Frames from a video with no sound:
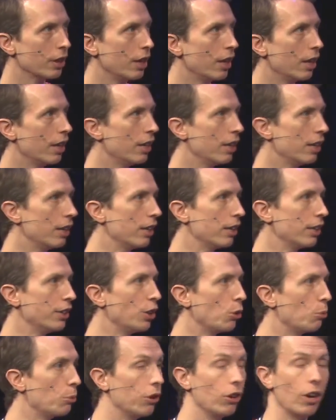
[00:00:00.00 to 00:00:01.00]

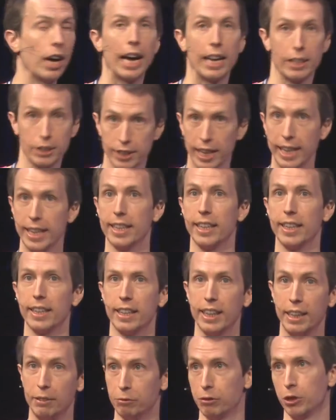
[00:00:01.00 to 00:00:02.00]
we're
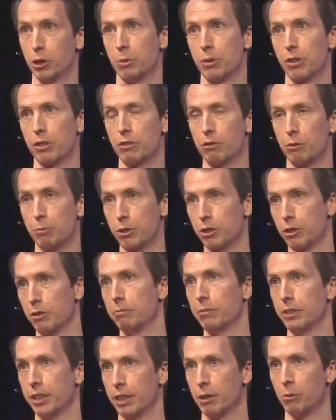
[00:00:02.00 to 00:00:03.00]
taking influence from
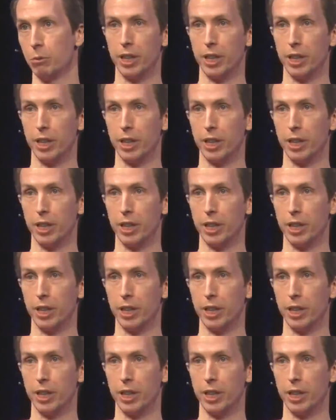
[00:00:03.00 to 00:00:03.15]
something.